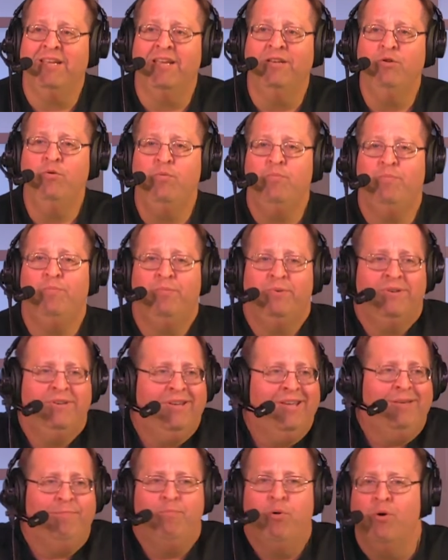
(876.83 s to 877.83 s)
can you
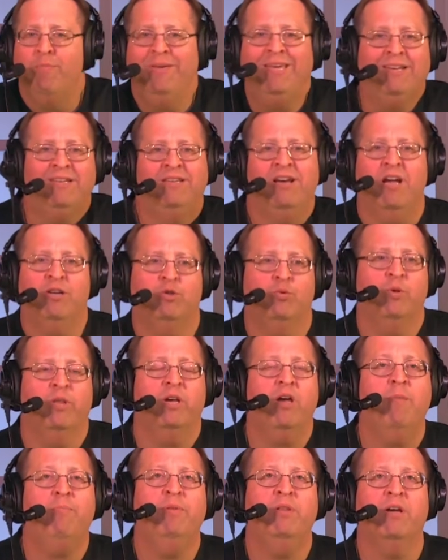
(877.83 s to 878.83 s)
put me in touch with
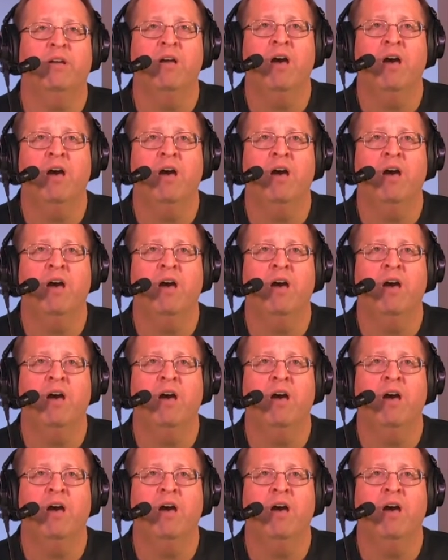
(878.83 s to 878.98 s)
a couple